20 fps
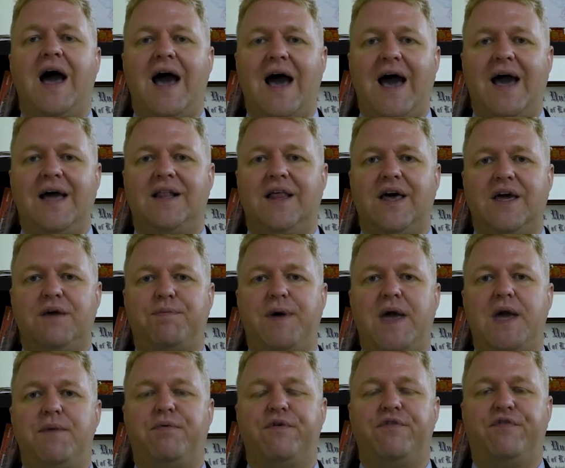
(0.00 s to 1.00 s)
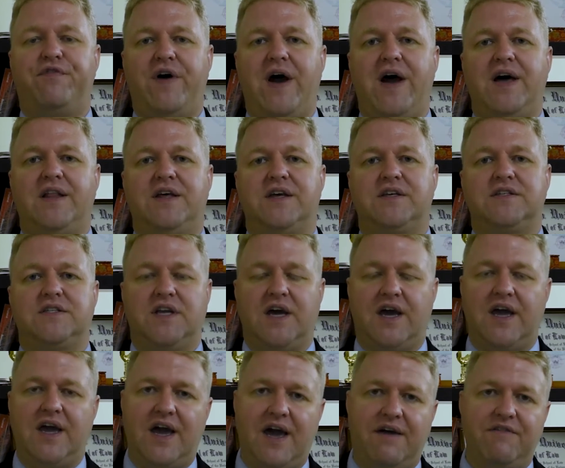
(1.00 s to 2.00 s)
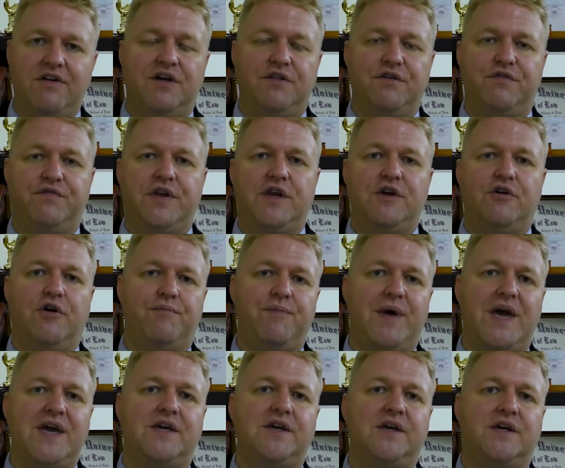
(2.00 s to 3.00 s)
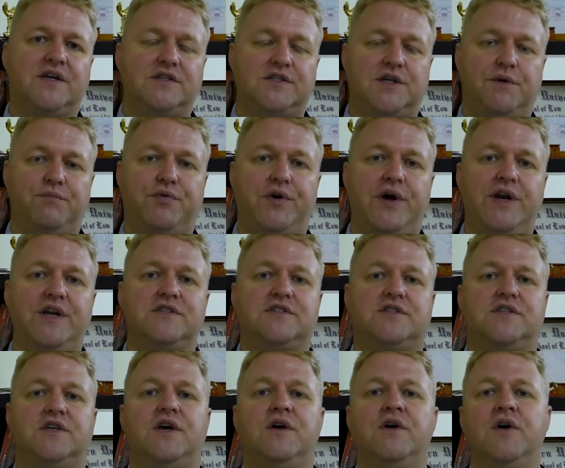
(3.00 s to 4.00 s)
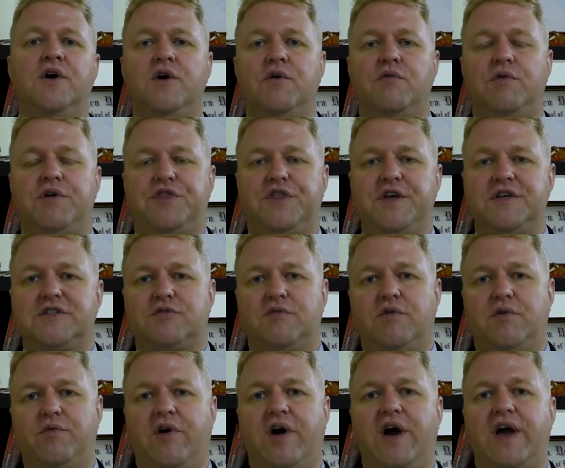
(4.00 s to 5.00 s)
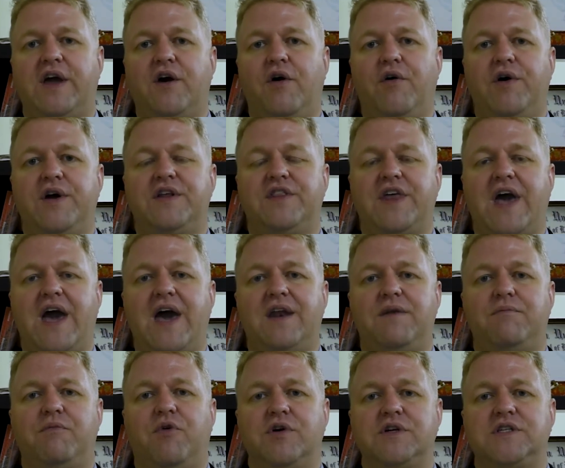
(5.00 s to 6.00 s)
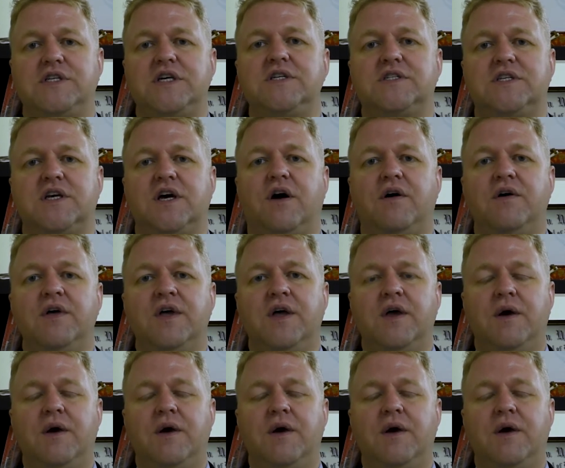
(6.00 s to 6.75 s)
I like paper filings, and I have another video I'm making contemporaneously with this one where I go into that in more detail.